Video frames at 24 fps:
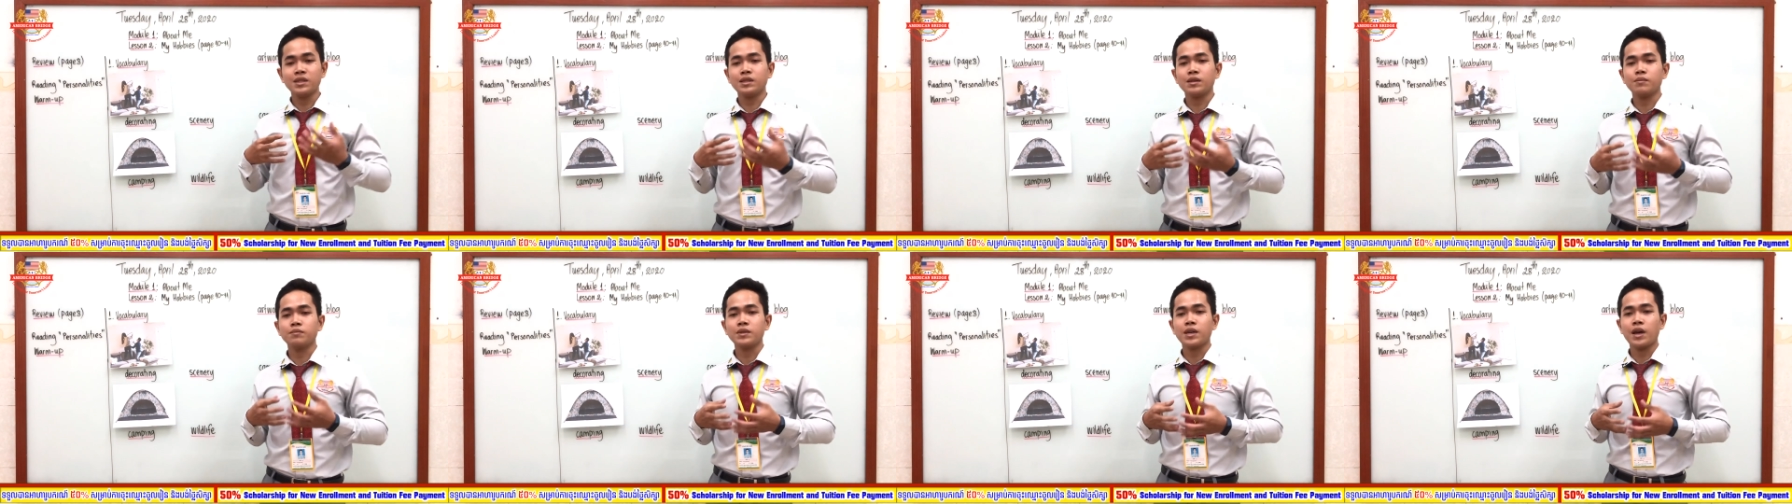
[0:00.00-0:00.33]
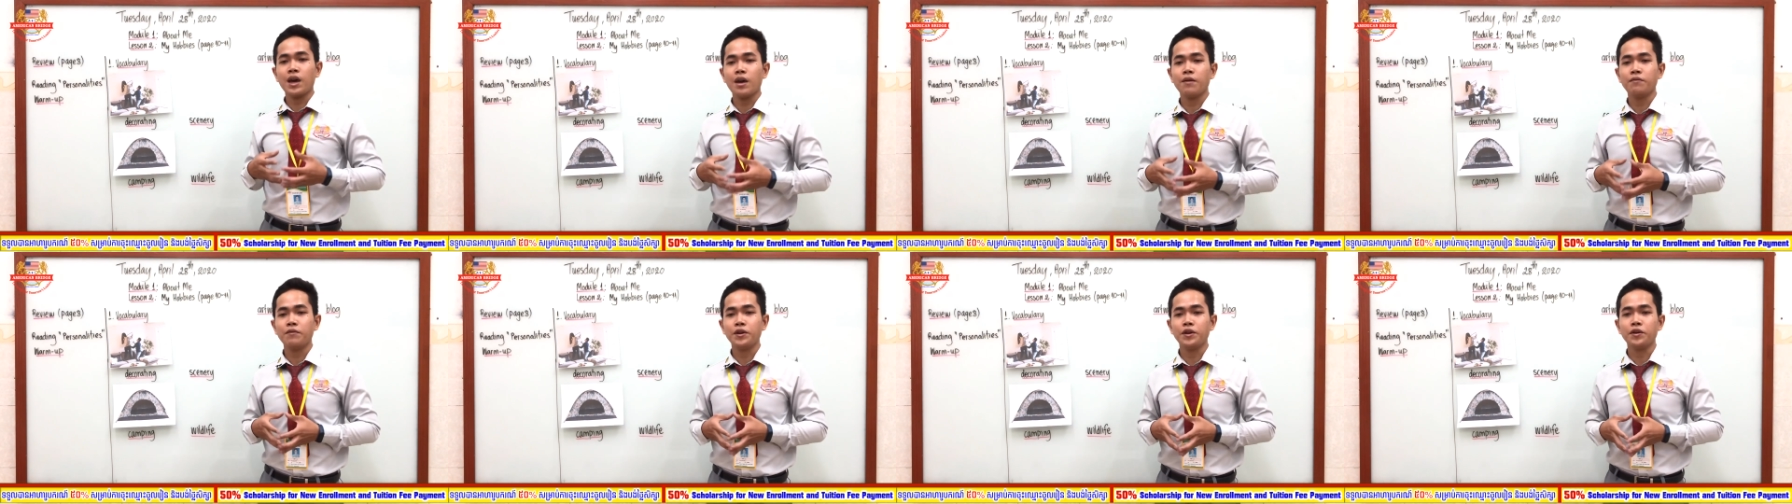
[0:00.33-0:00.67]
some
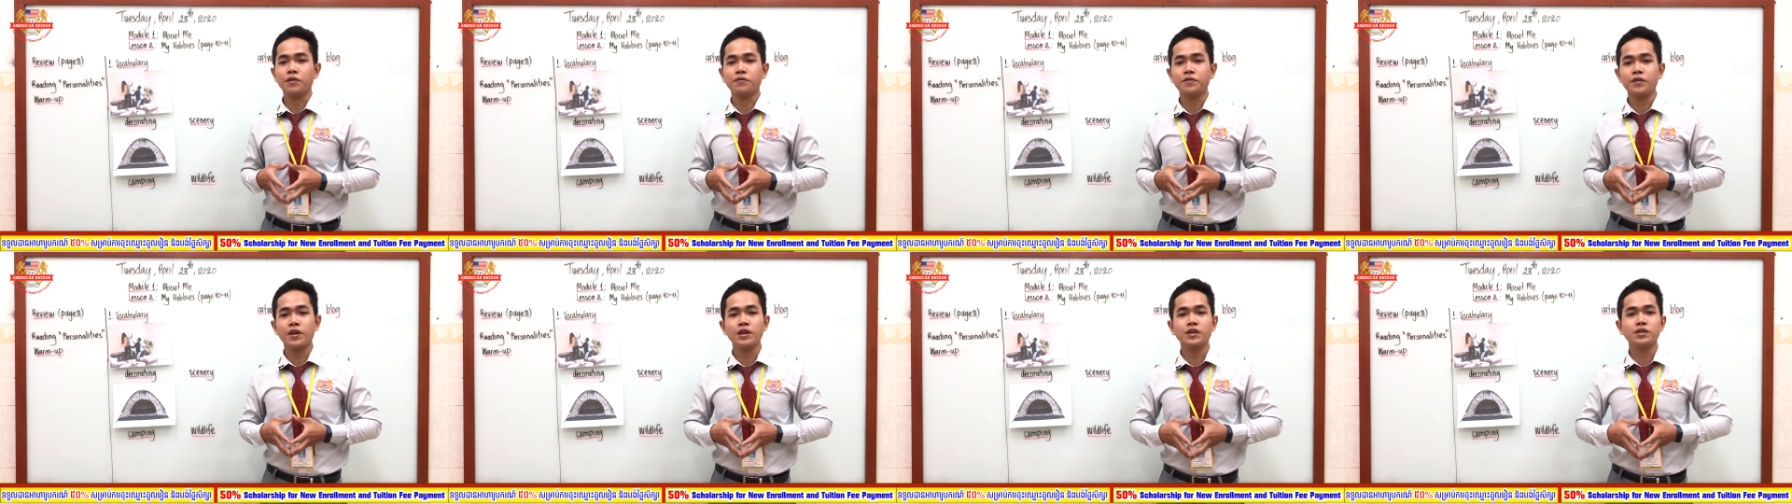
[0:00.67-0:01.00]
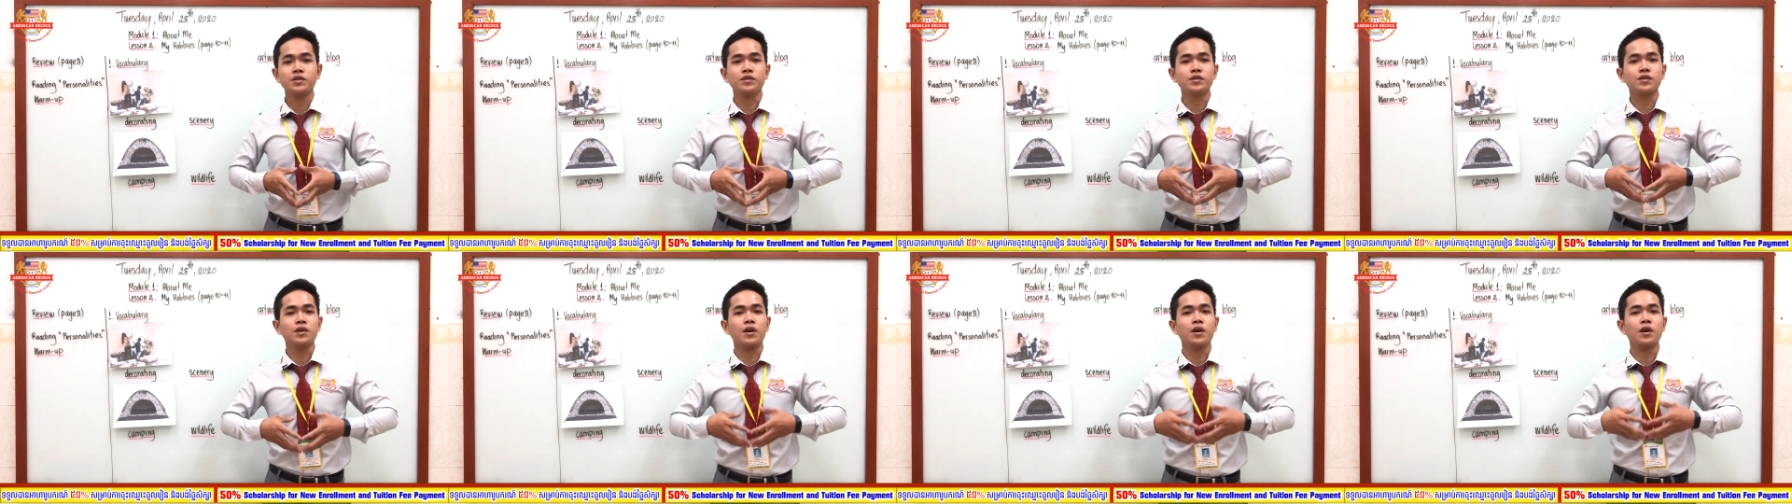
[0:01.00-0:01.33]
time with your friend
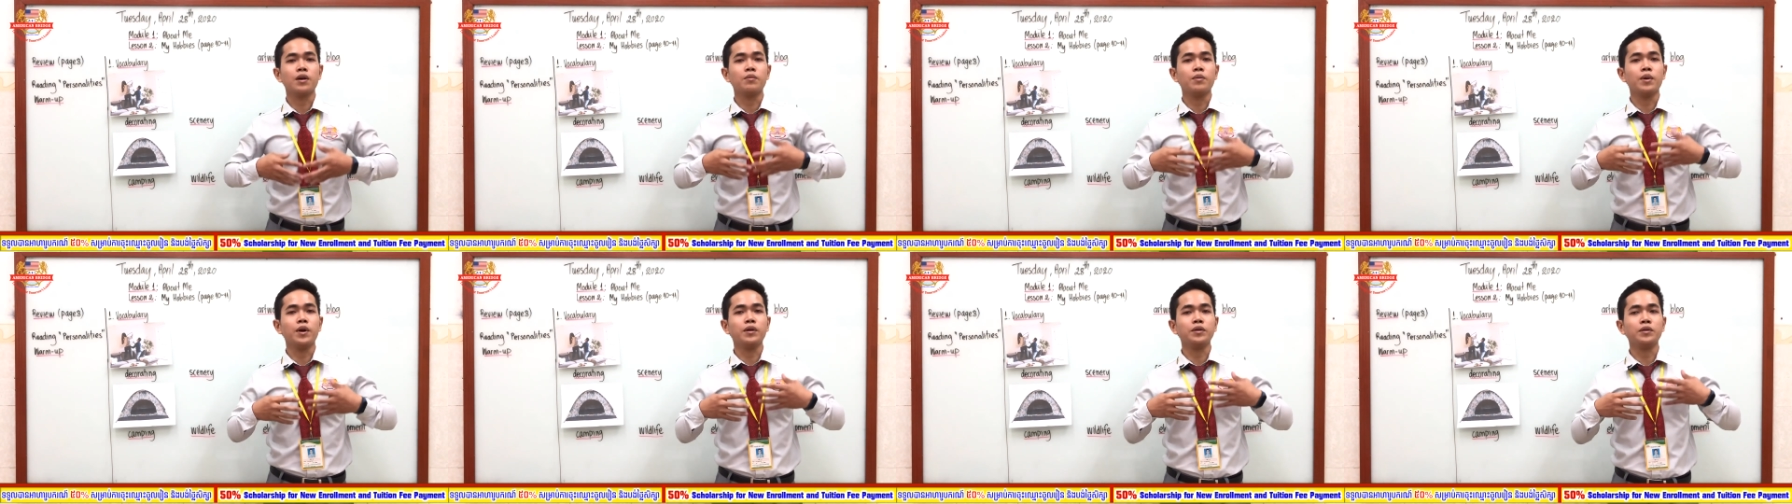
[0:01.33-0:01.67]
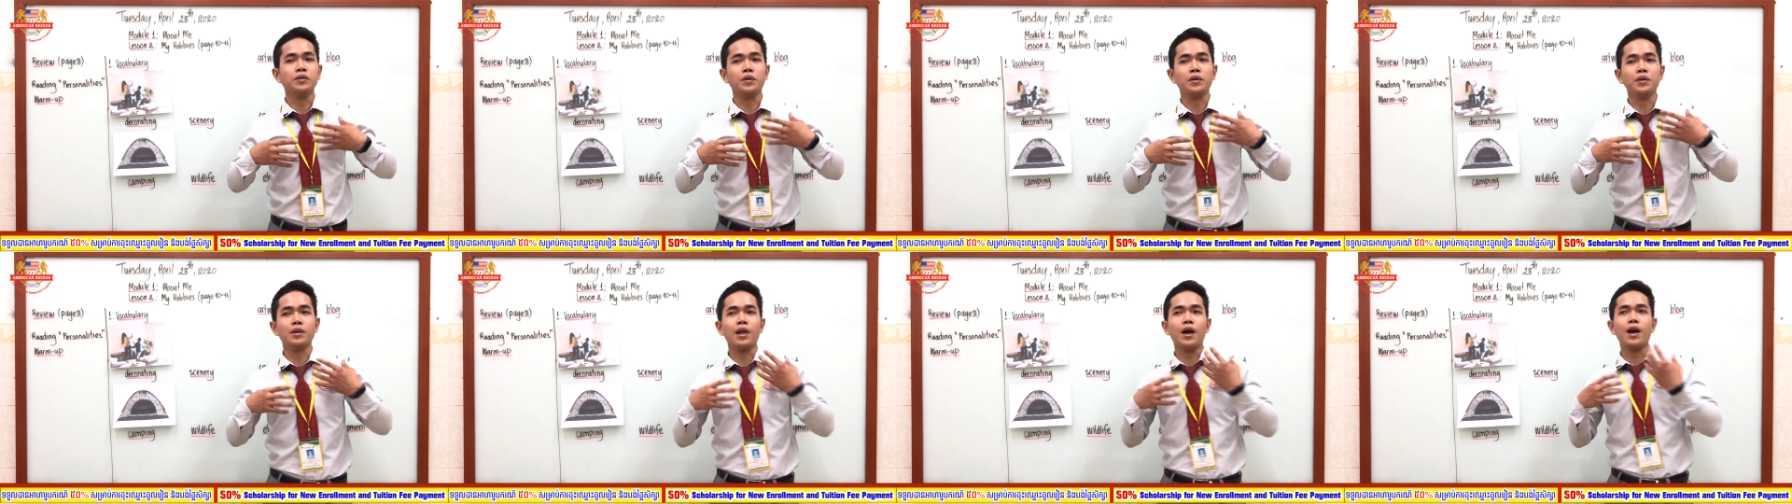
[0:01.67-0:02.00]
to talk about
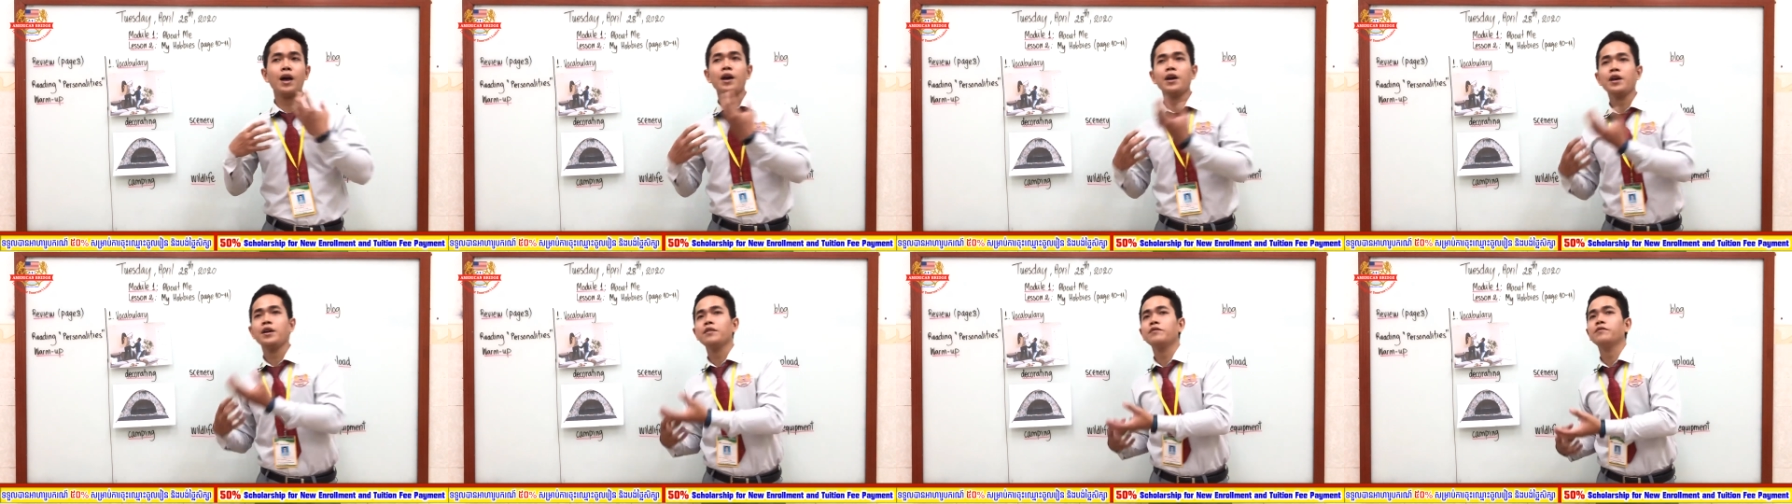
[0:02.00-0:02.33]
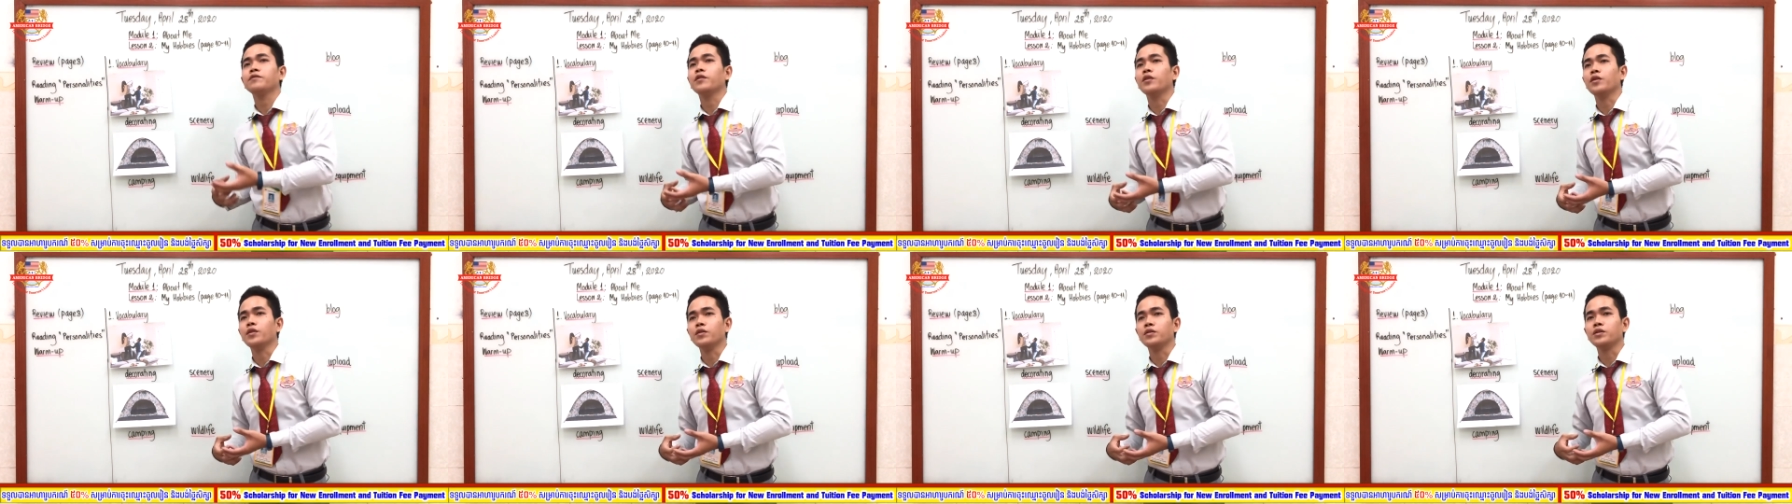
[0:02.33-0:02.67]
your life,
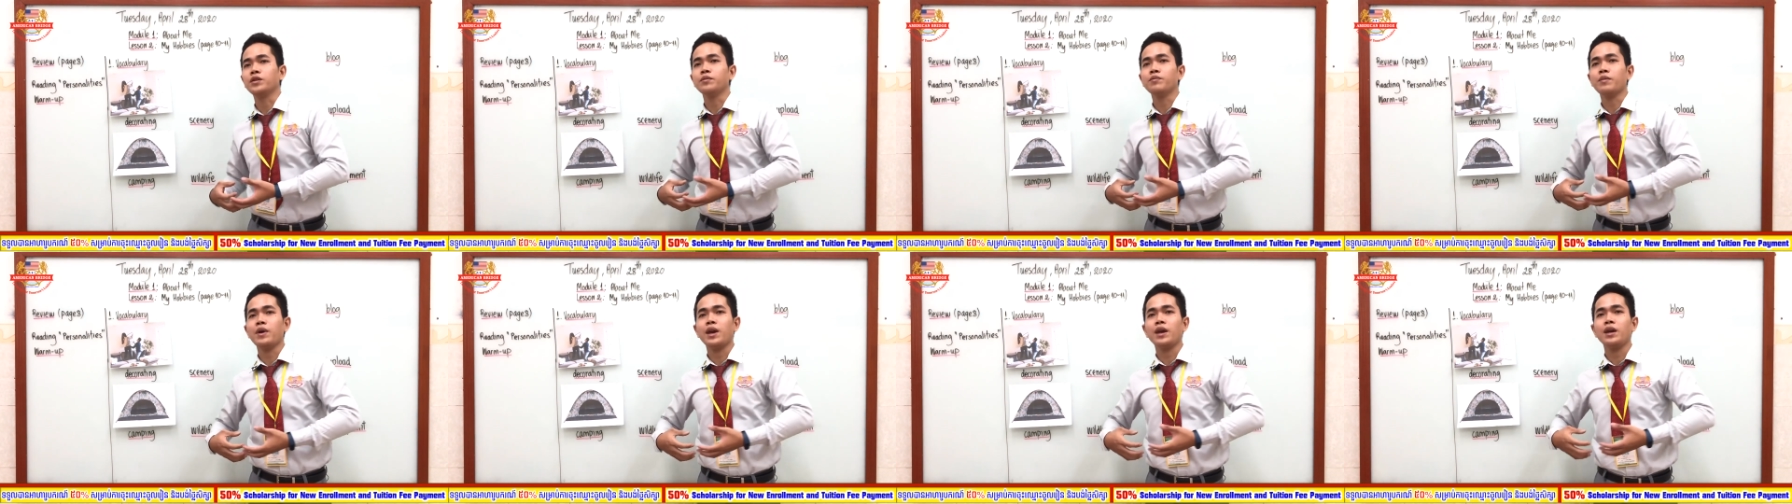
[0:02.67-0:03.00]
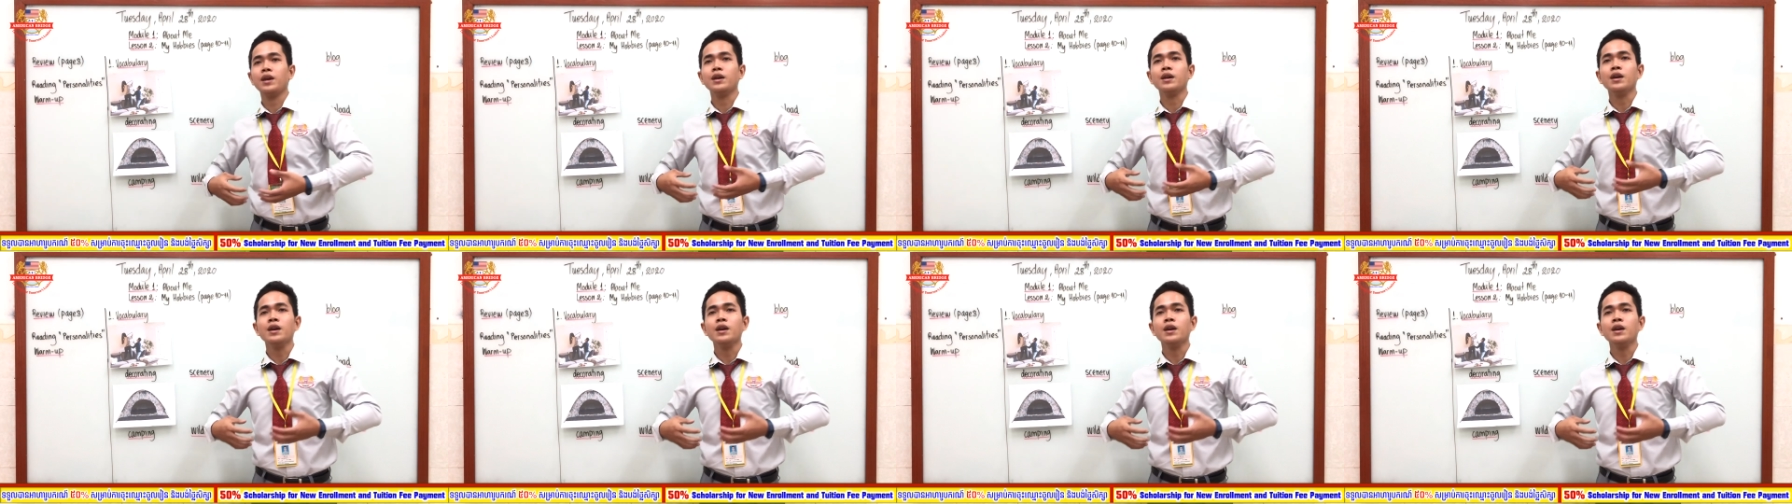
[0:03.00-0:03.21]
or you may